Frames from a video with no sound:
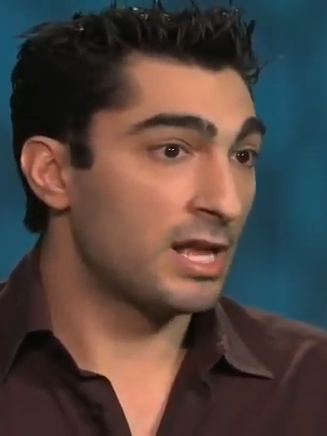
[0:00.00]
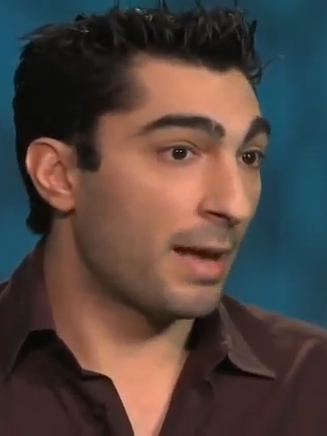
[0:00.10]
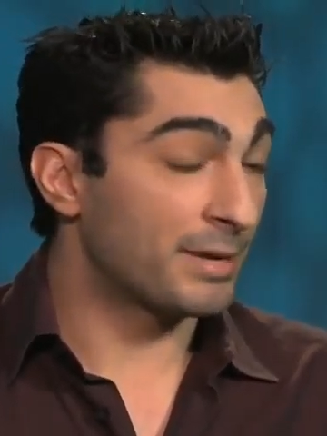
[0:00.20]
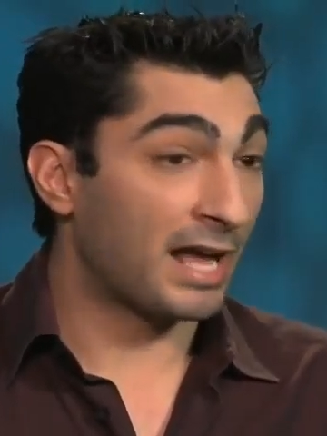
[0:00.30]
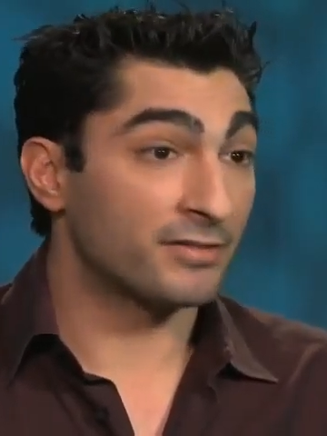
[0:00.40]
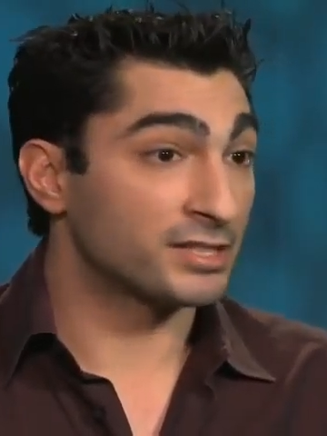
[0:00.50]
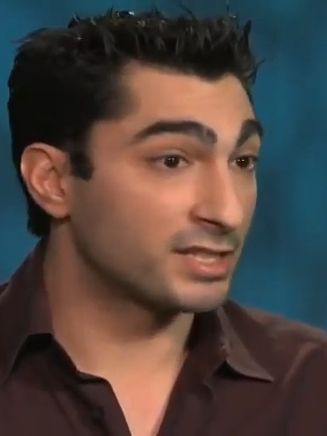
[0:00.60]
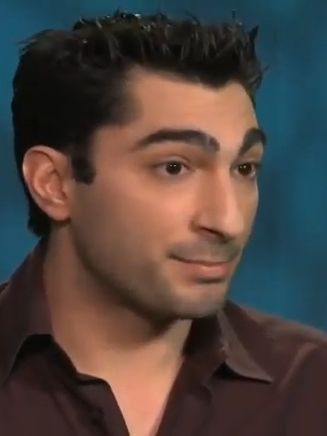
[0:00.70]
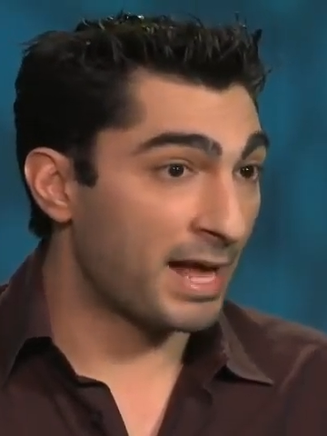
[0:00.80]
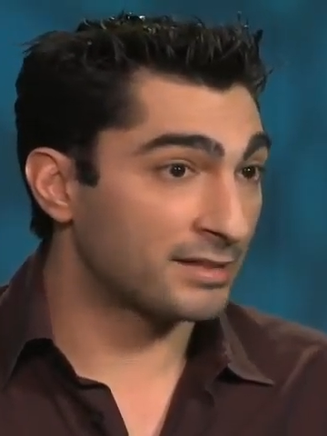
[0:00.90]
I mean,
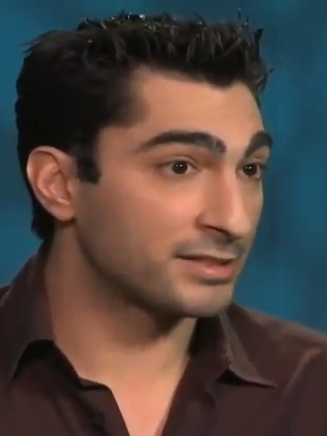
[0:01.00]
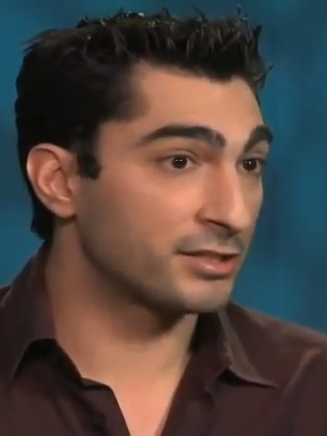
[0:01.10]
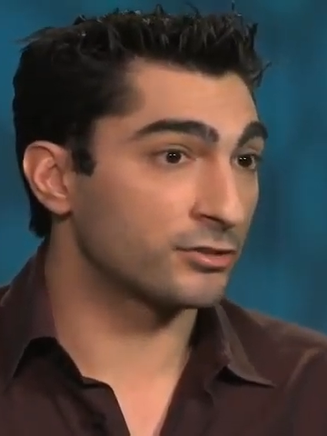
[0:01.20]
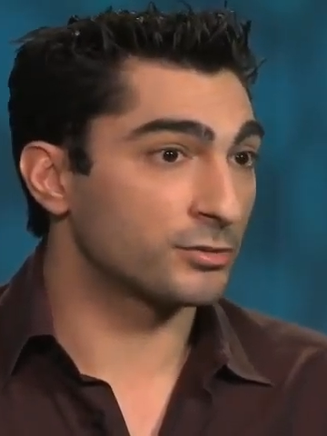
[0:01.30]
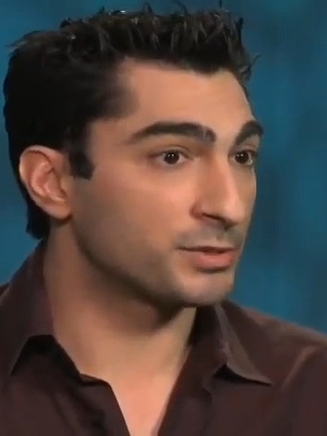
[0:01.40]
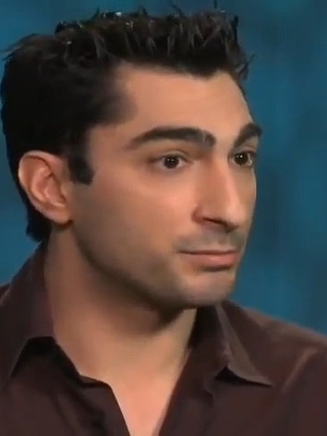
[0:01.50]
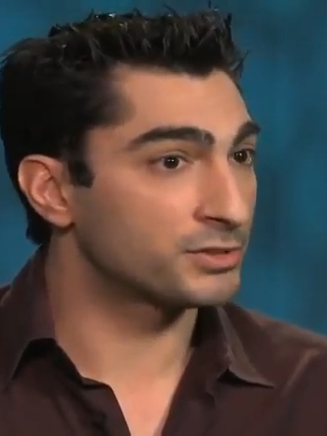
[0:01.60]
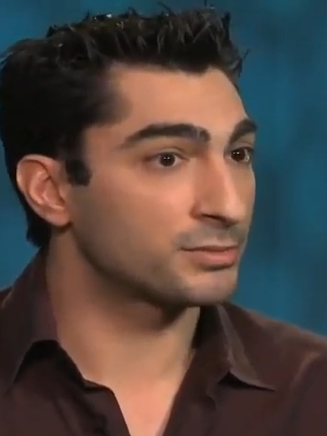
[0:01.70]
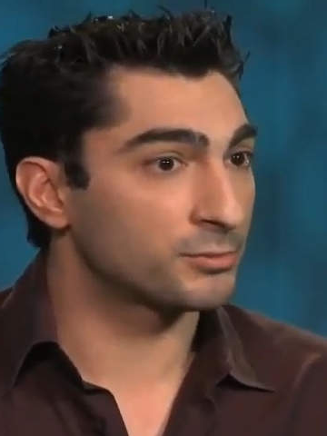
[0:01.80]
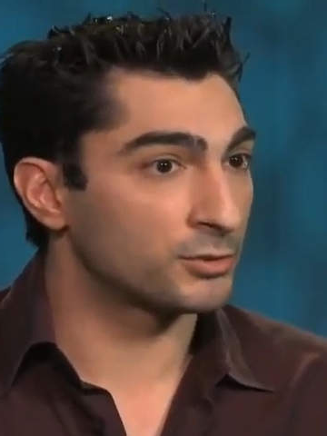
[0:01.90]
obviously Palestinian groups and
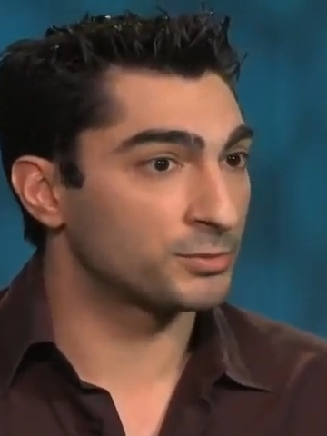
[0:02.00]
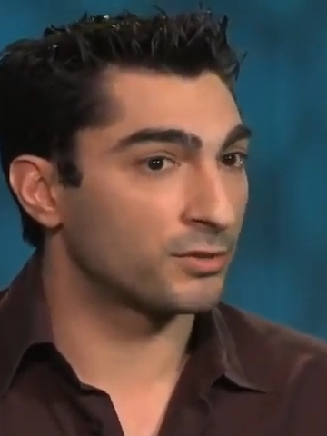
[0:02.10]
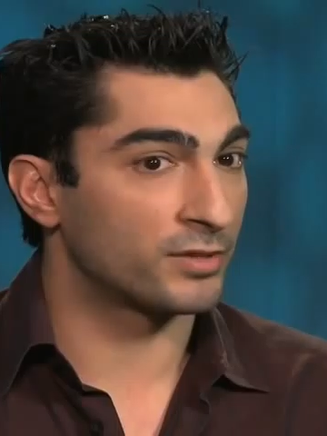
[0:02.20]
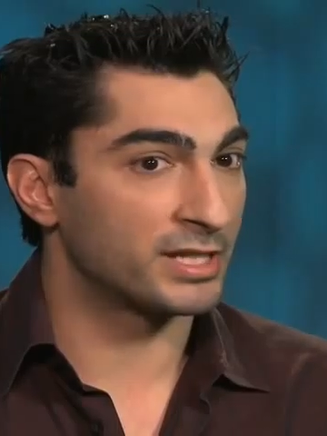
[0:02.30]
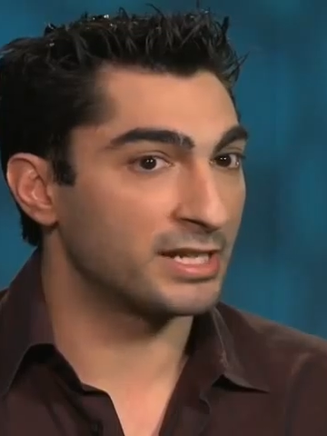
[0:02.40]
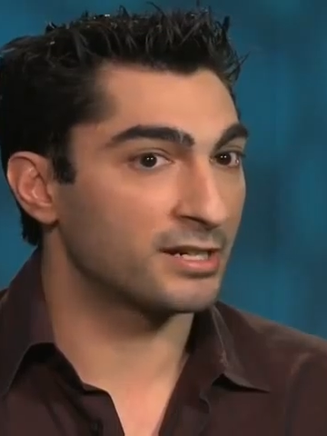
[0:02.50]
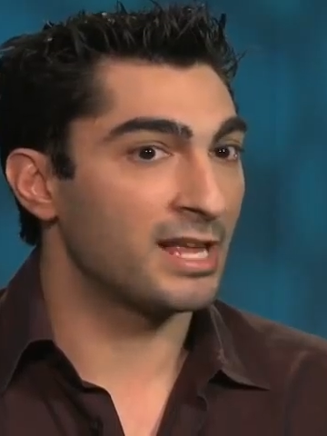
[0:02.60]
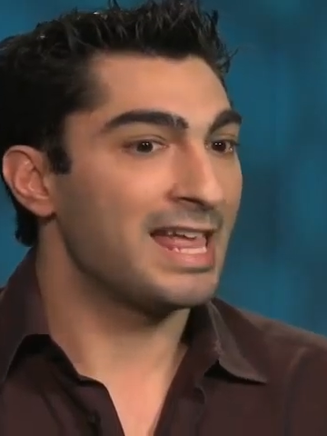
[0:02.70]
Muslim groups over the years,